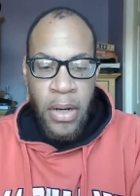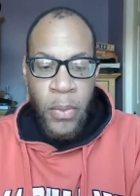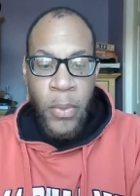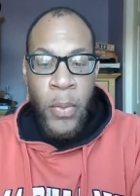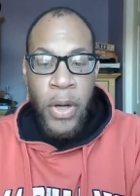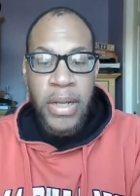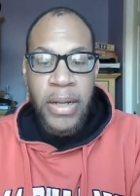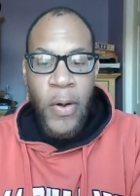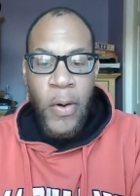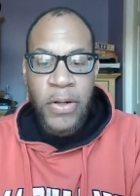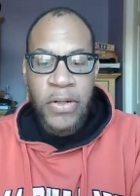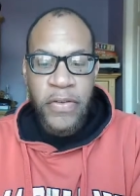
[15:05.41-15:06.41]
We're working
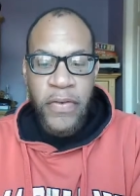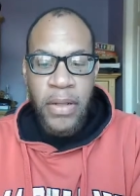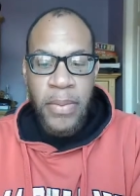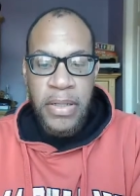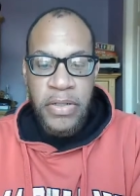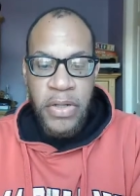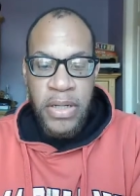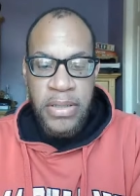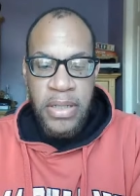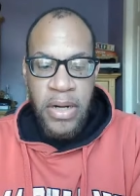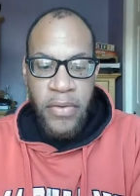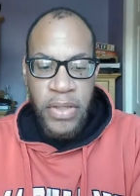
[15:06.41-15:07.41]
hard on developing
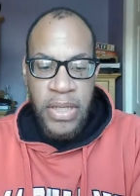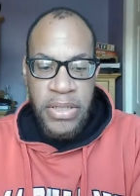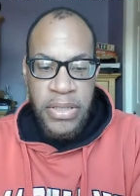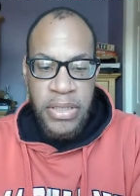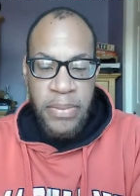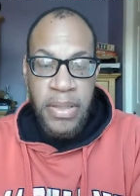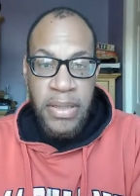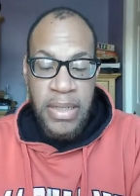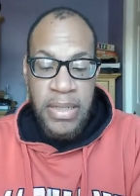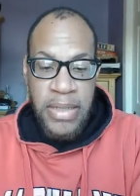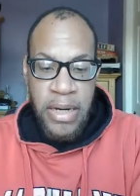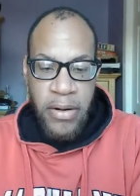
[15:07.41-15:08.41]
trust in our relationship in
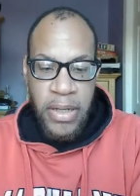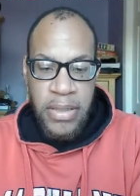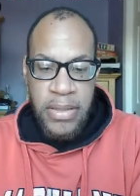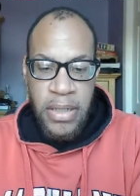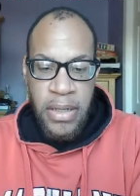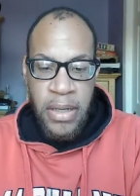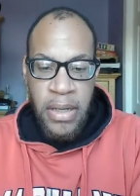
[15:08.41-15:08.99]
these areas,